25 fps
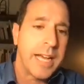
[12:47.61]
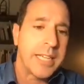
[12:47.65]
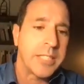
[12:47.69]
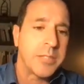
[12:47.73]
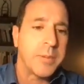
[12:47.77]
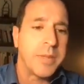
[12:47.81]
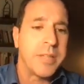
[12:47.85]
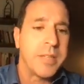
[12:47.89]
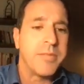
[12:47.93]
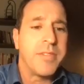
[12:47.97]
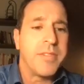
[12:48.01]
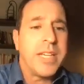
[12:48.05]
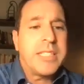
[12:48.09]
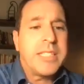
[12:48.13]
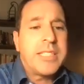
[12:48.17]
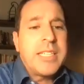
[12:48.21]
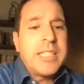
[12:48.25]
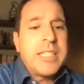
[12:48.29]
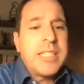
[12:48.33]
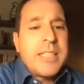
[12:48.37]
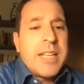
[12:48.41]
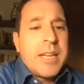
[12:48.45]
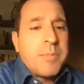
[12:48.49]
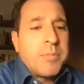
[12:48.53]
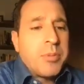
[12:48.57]
As we
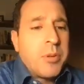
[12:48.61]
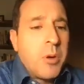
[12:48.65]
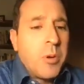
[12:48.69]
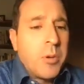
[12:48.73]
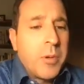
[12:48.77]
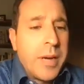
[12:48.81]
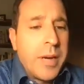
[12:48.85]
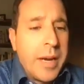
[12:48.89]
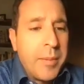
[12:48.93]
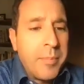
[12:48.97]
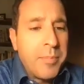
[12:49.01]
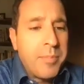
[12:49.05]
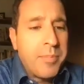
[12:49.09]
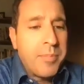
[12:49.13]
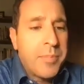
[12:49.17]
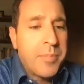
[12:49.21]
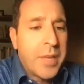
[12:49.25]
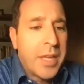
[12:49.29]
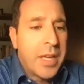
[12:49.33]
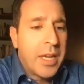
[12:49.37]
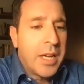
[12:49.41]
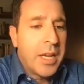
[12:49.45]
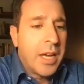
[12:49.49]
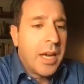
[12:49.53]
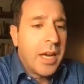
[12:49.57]
invested in that program,
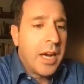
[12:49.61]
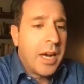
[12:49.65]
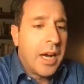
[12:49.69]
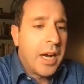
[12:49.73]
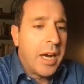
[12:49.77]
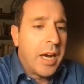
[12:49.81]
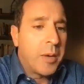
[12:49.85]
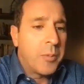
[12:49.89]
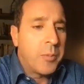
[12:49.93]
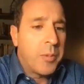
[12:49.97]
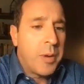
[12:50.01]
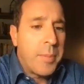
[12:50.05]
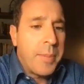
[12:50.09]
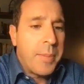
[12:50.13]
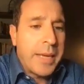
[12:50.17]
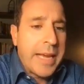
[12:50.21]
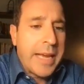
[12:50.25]
we